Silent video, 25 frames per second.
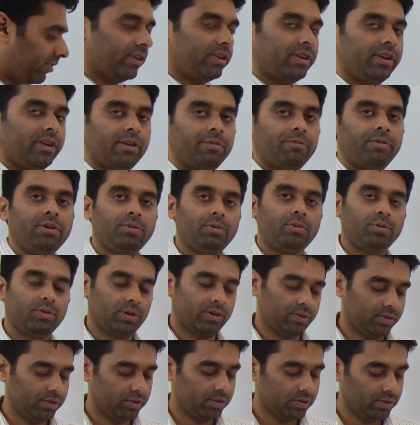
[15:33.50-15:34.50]
given to
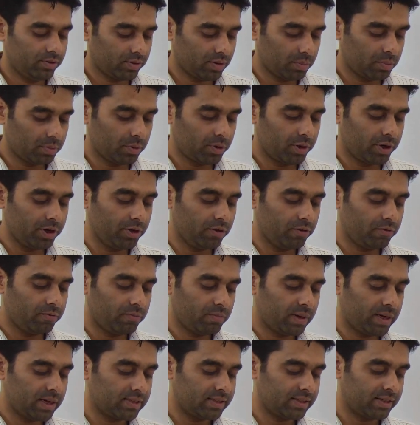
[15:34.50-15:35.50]
us is a body of
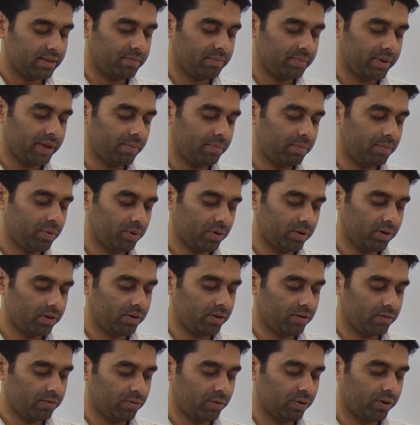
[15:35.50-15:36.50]
mass m kept on a
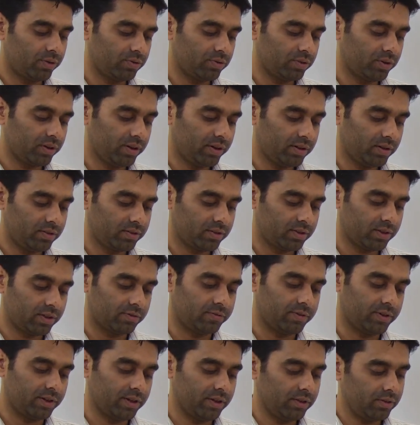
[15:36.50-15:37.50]
rough horizontal
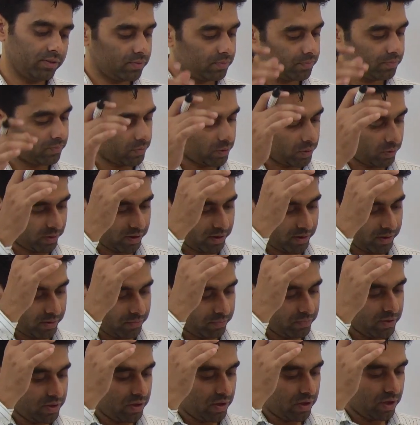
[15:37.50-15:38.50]
surface. Okay.
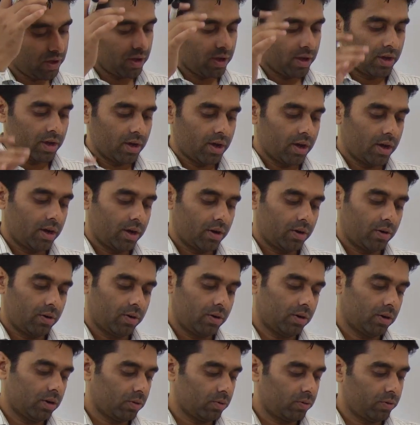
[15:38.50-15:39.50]

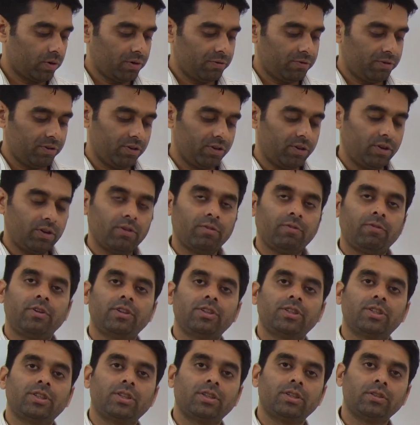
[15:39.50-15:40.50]
Coefficient of
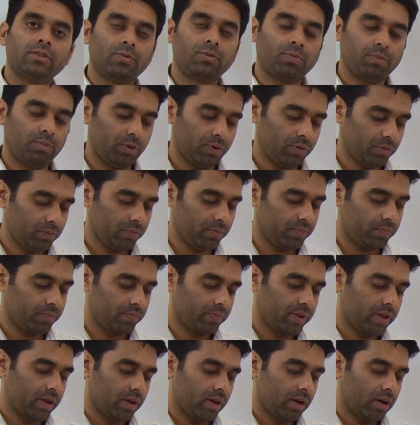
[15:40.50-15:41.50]
friction is mu.
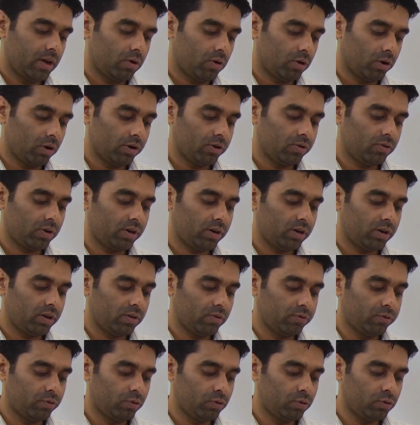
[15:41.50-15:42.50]
A horizontal
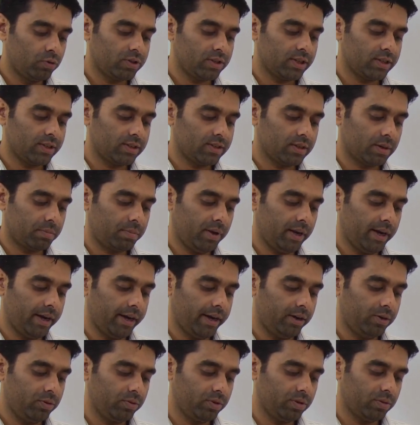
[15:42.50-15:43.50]
force is
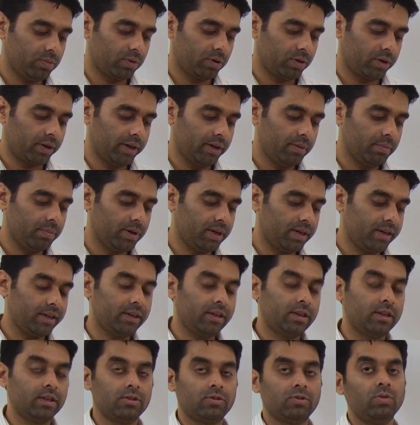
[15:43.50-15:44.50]
applied to the body, but it
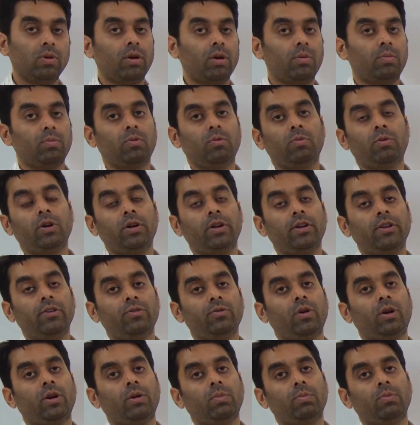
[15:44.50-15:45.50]
does not move. Body is
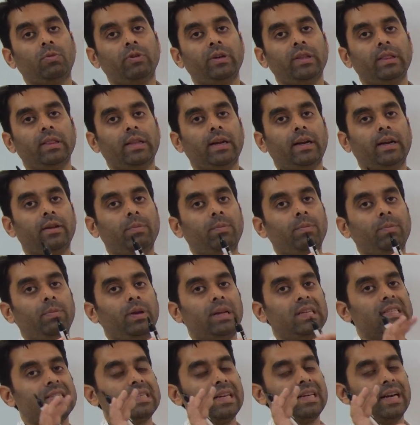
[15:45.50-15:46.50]
not moving, that
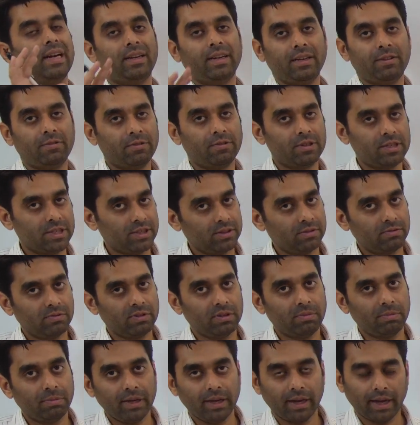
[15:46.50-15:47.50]
implies static friction will
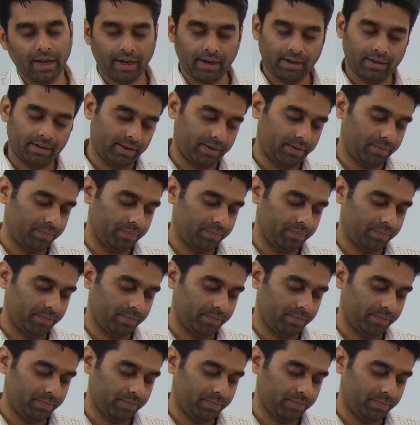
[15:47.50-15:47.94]
be acting,